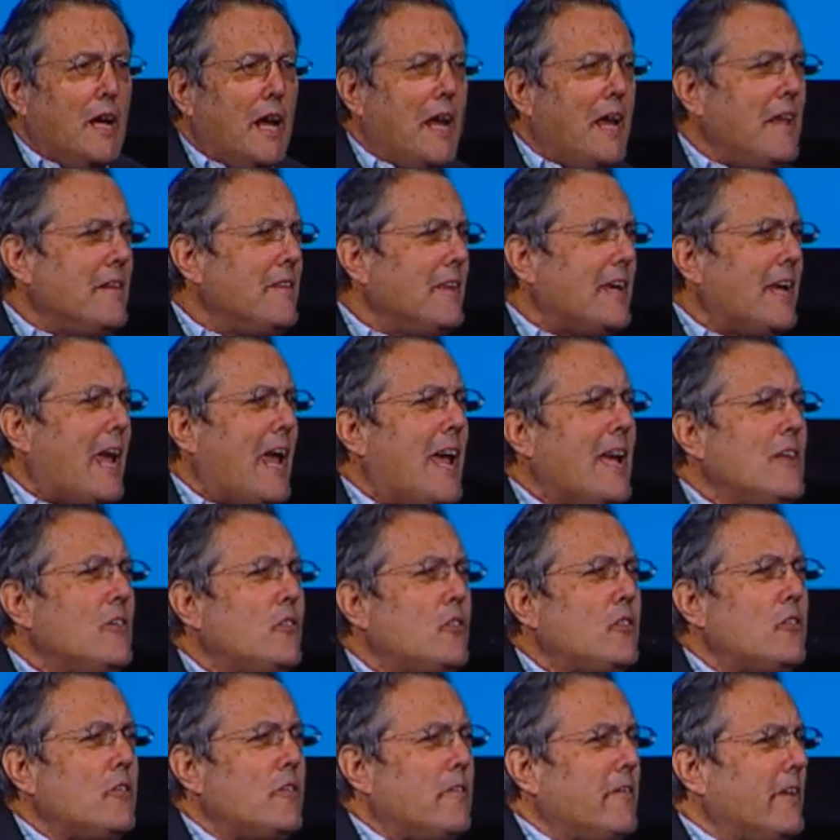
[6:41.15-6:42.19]
And the
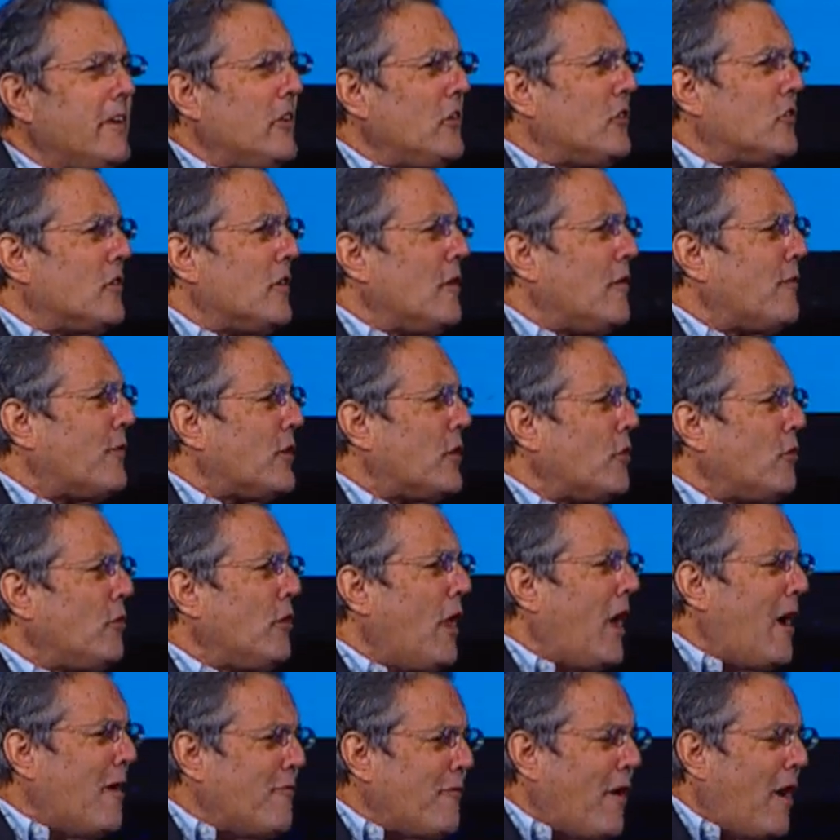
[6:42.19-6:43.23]
answer is if you
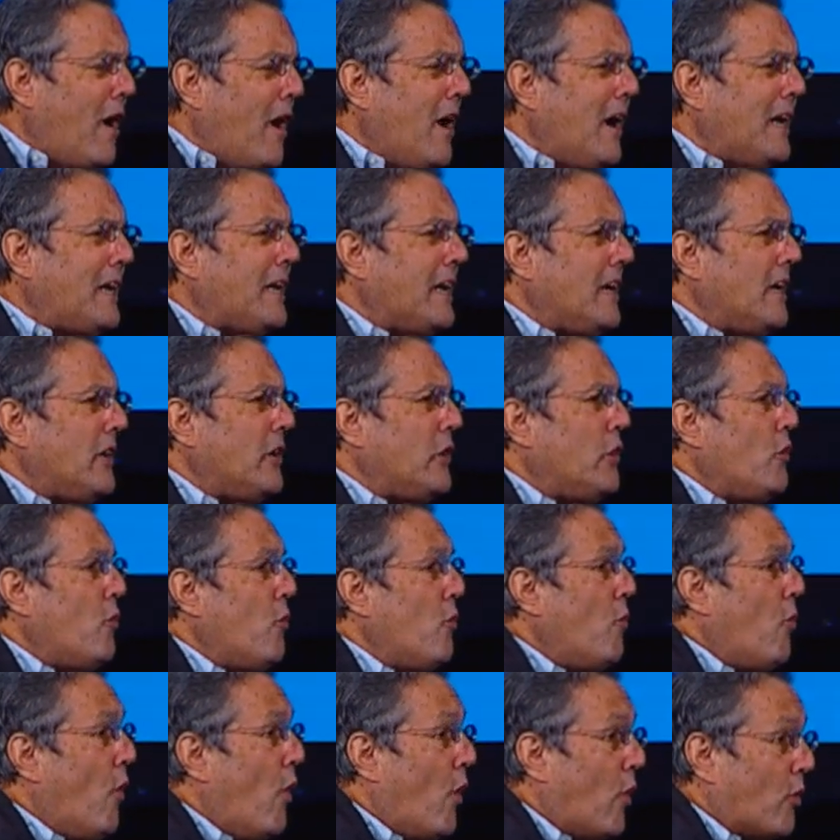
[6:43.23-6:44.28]
love hockey, you
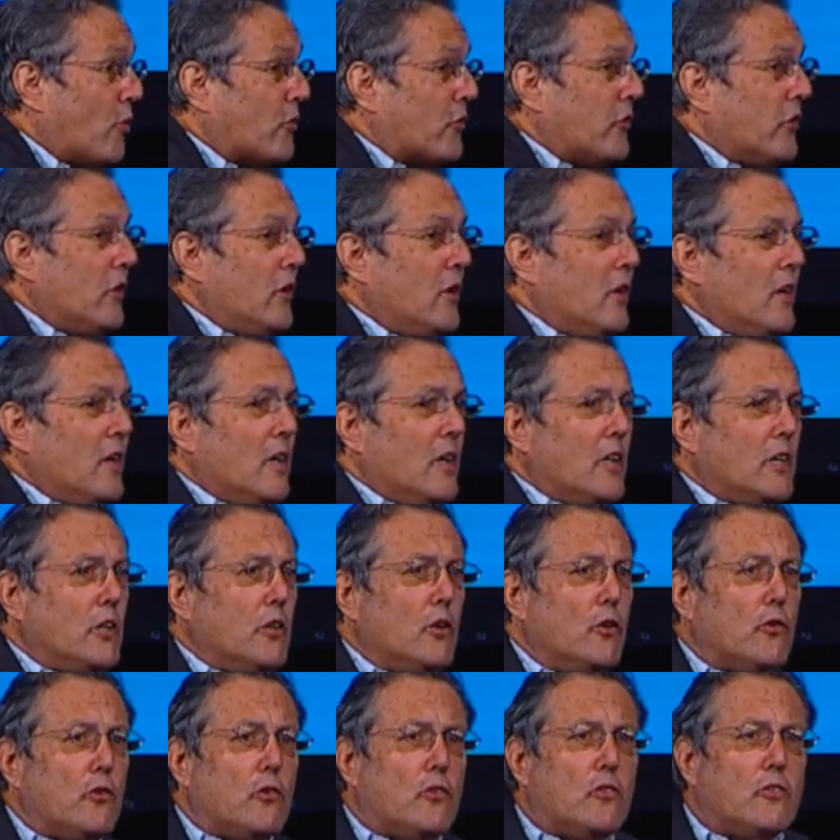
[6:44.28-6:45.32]
won't.
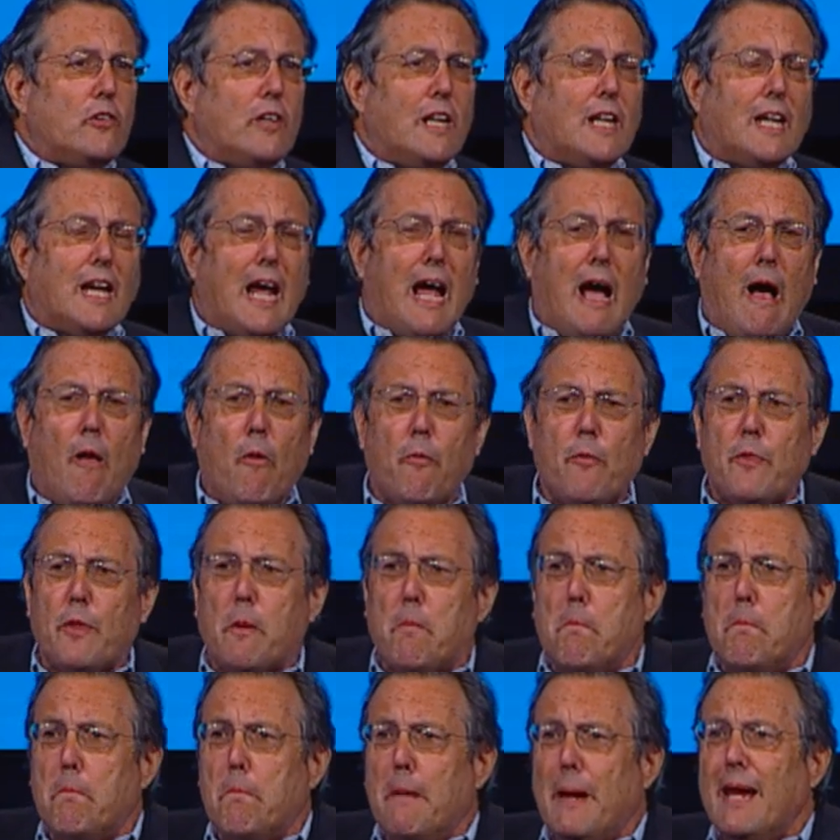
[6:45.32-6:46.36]
You'll seek out the
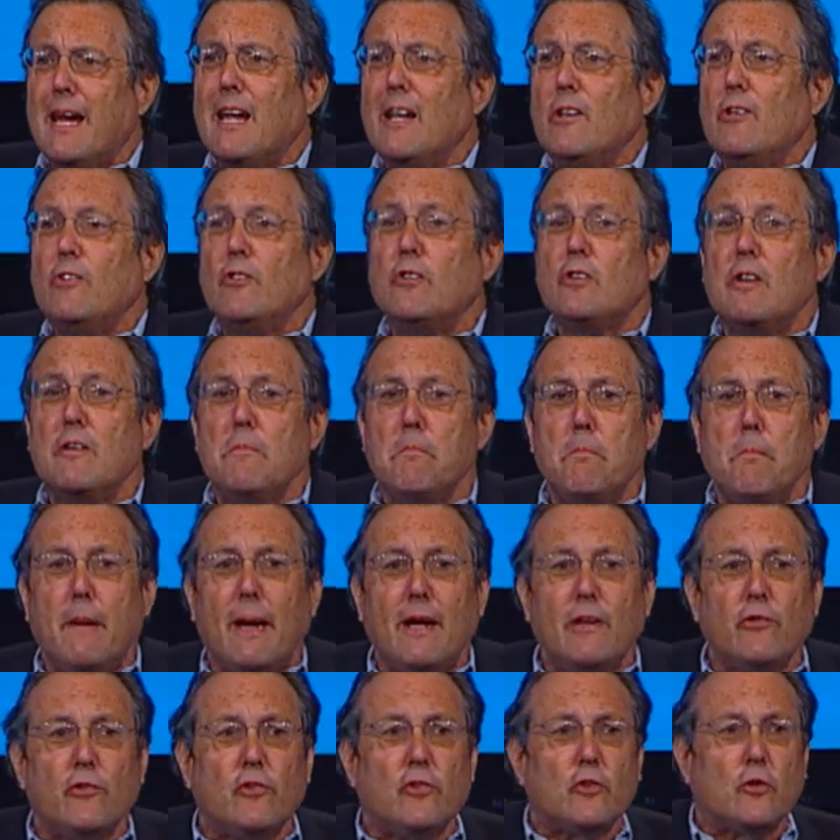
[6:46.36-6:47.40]
biggest and
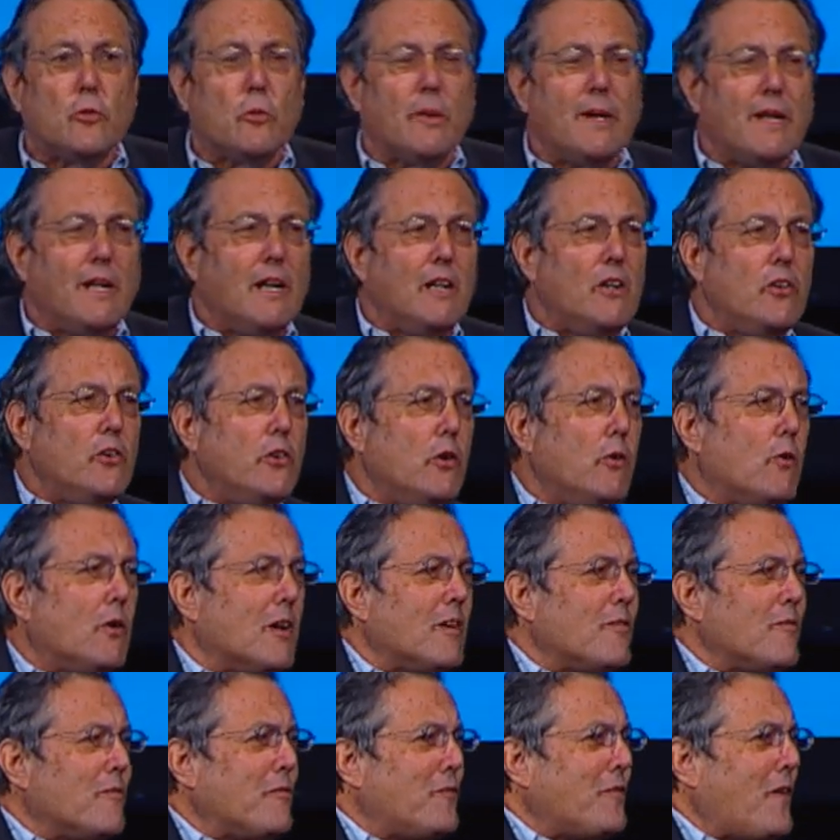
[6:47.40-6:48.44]
best screen you
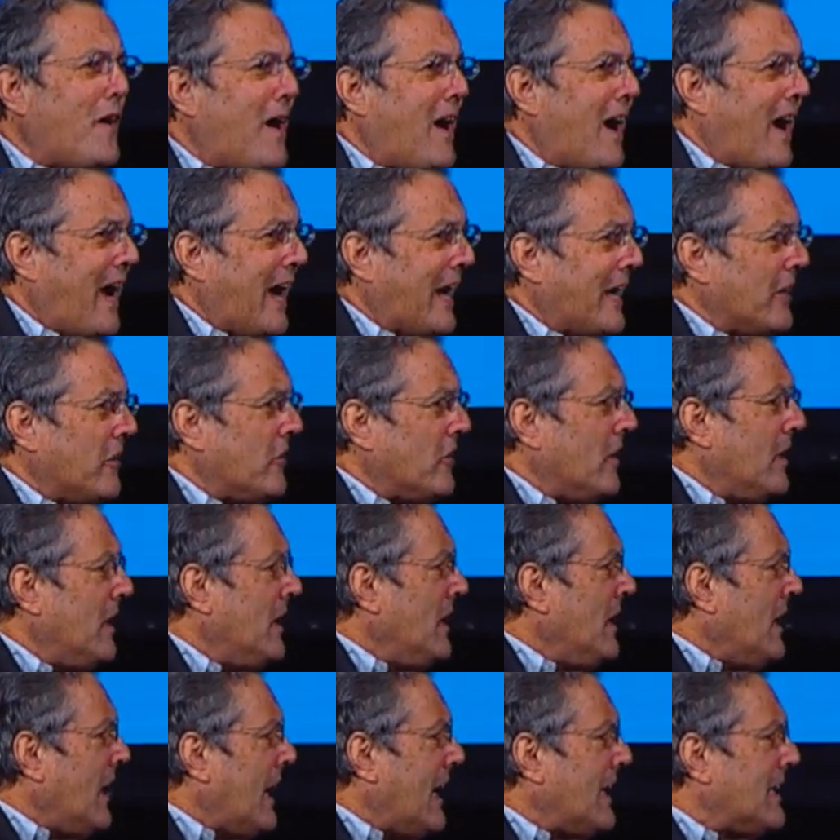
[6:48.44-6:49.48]
can find
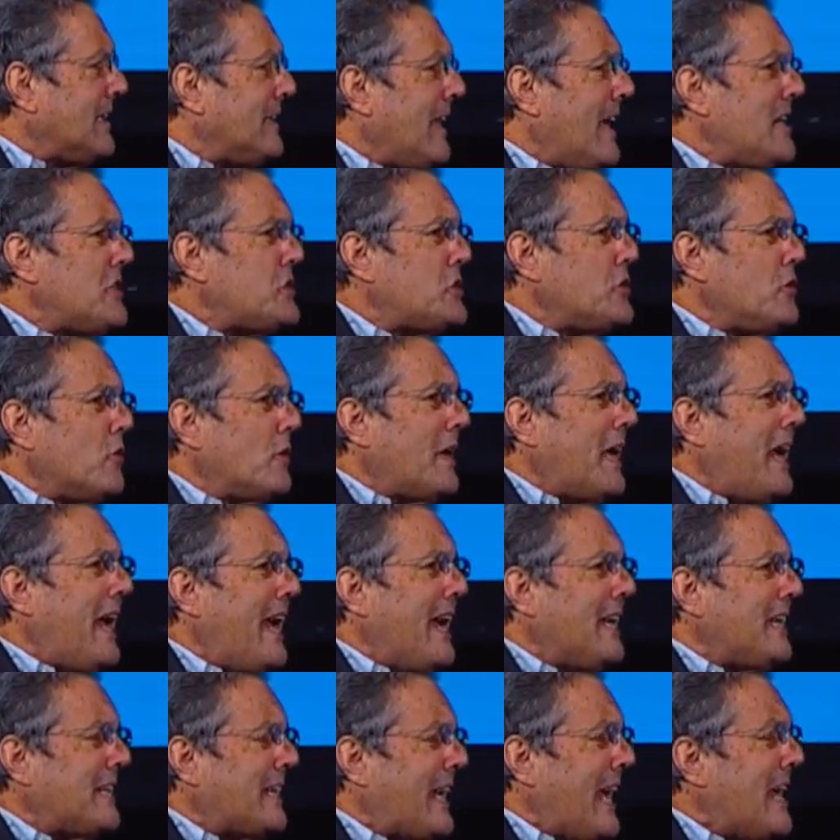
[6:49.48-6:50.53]
unless you
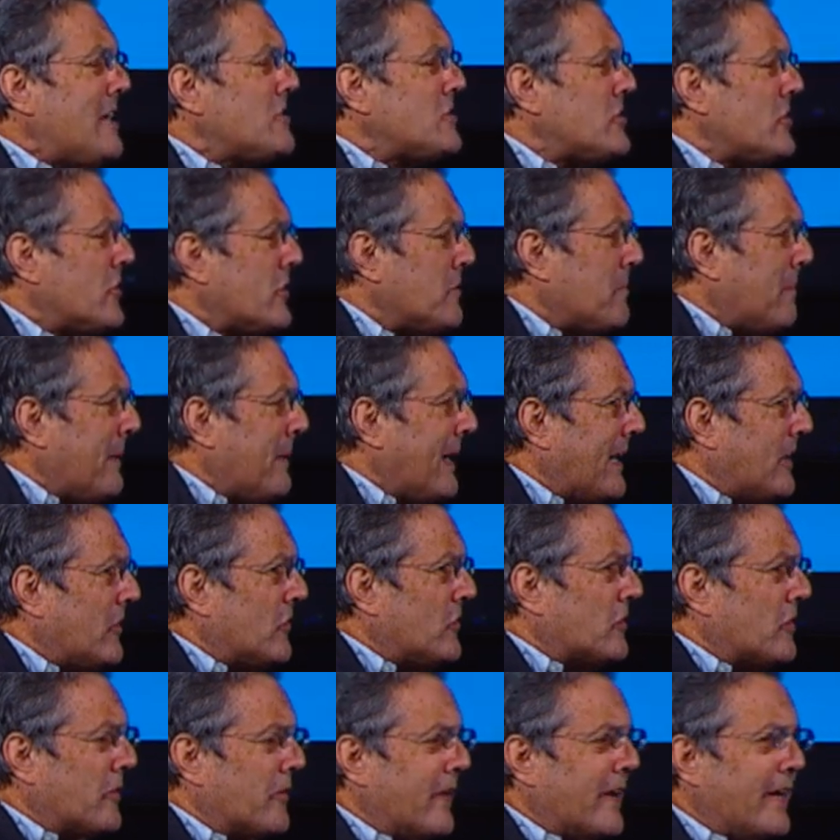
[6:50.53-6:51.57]
can't get to the big
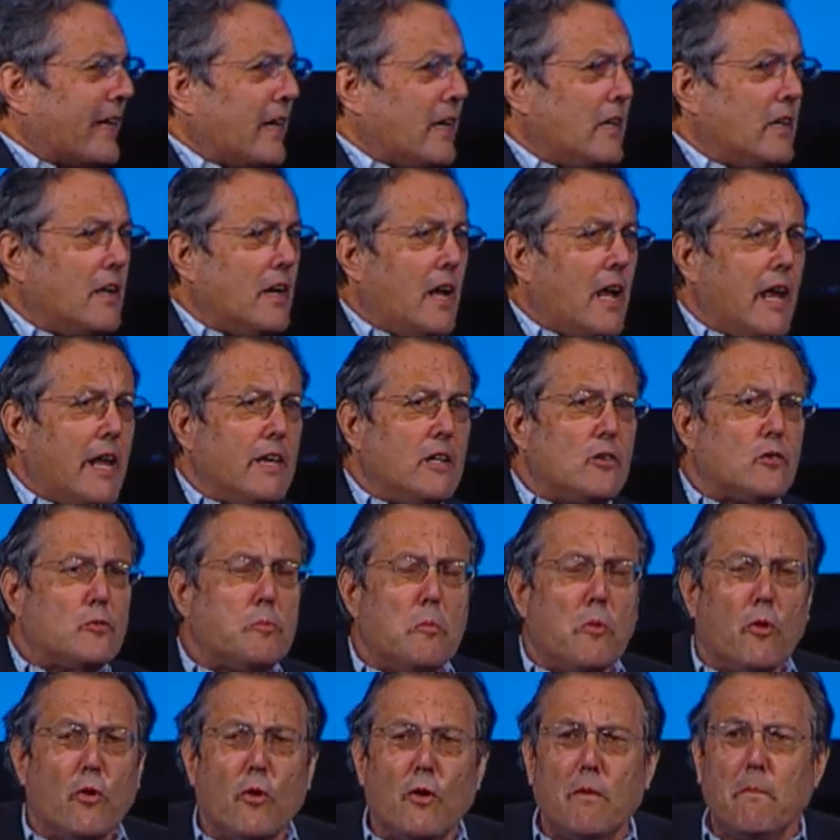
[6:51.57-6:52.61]
screen, and it's
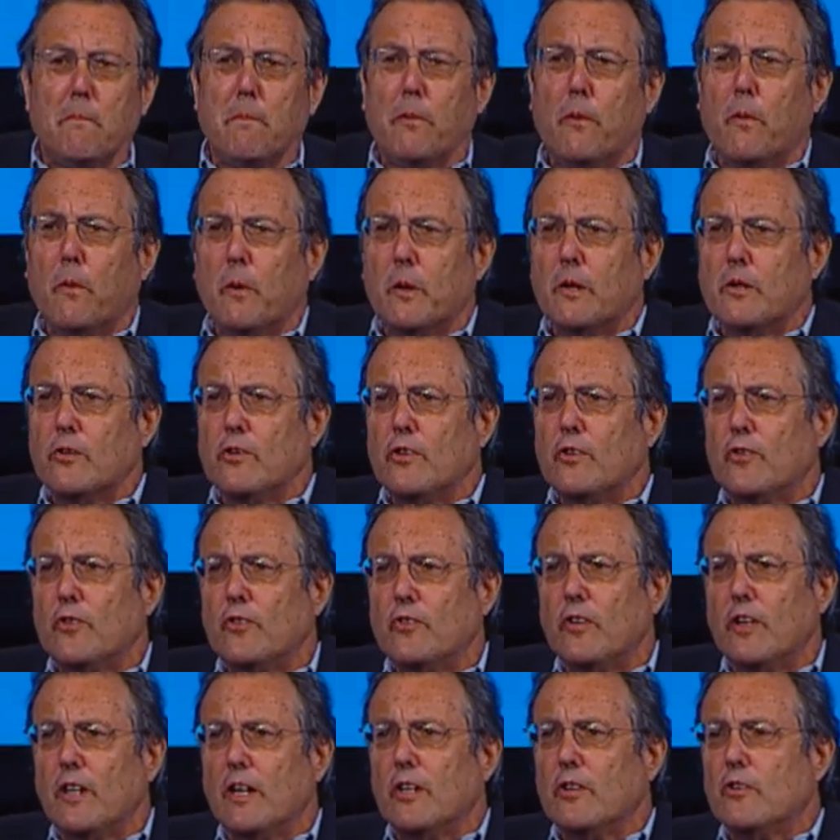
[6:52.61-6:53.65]
more important to
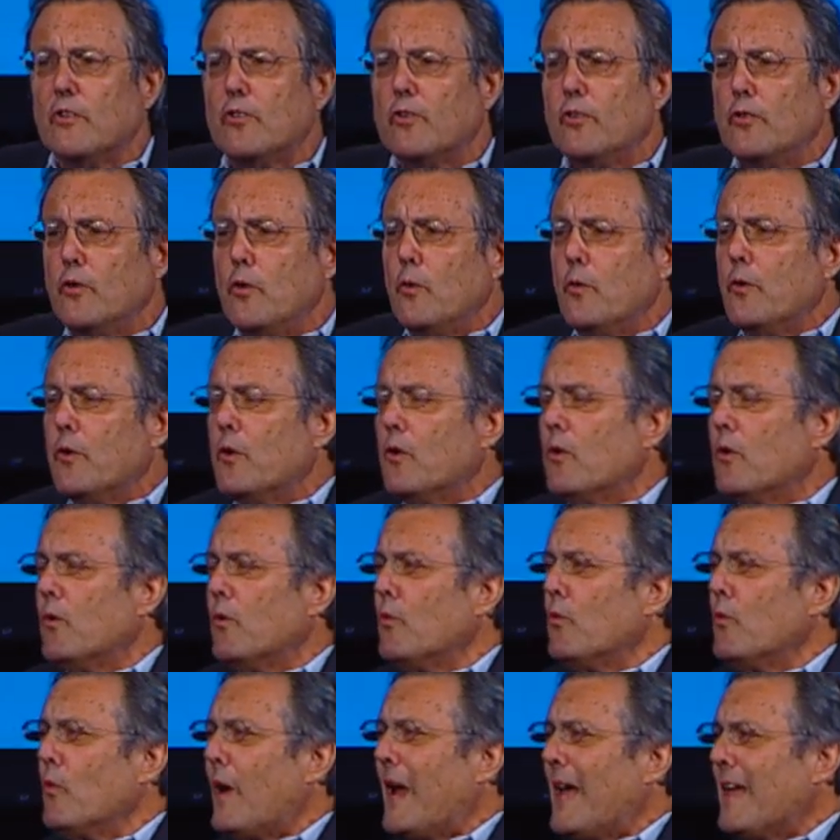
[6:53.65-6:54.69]
see it sooner
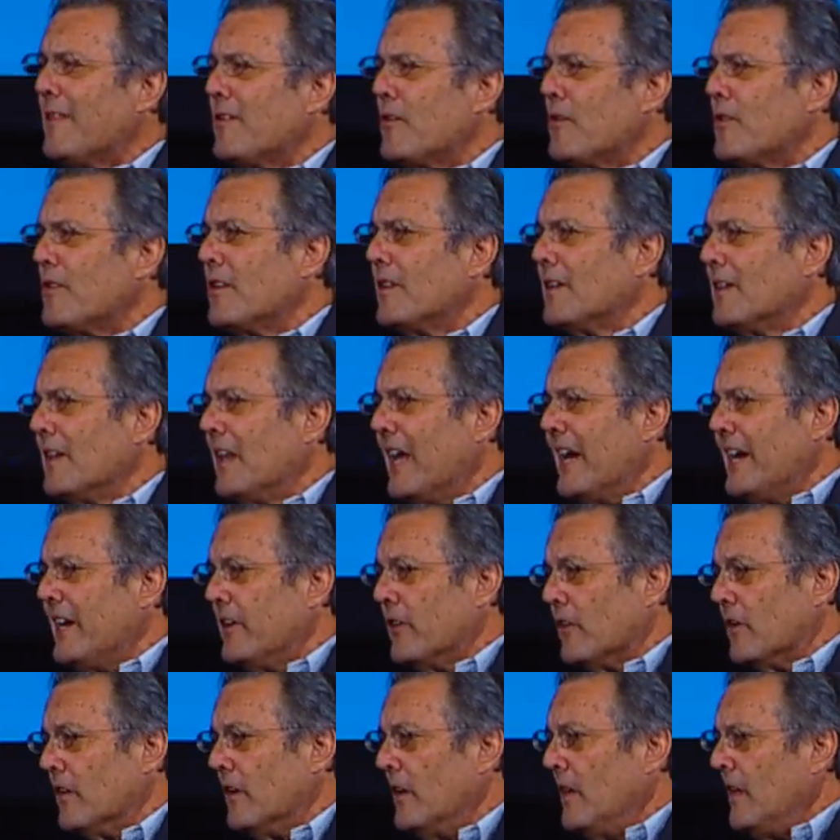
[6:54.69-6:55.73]
rather than
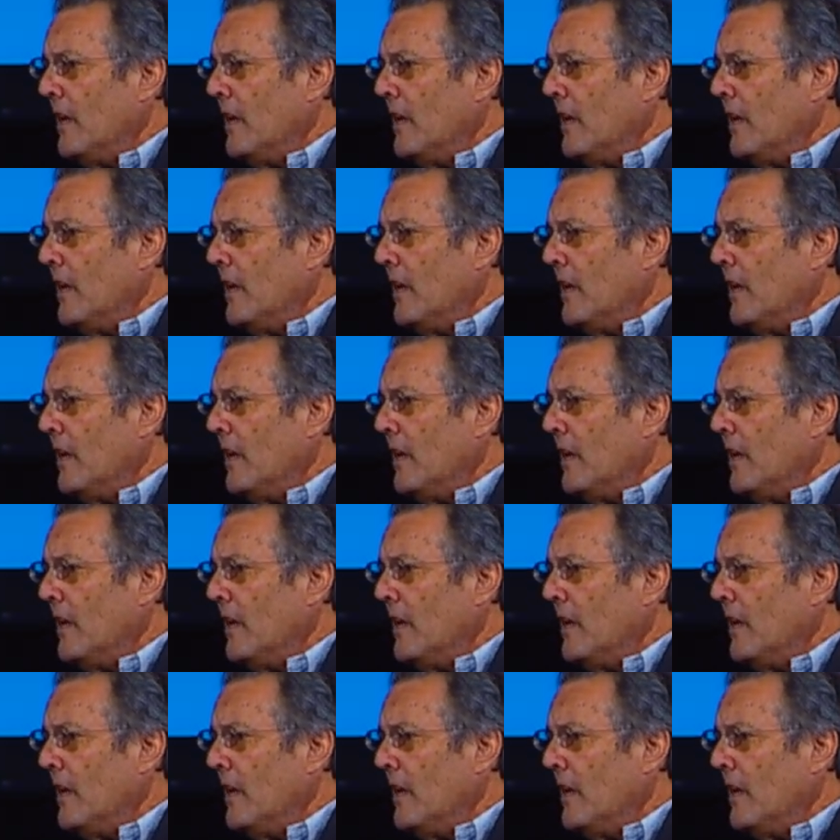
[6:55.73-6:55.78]
later.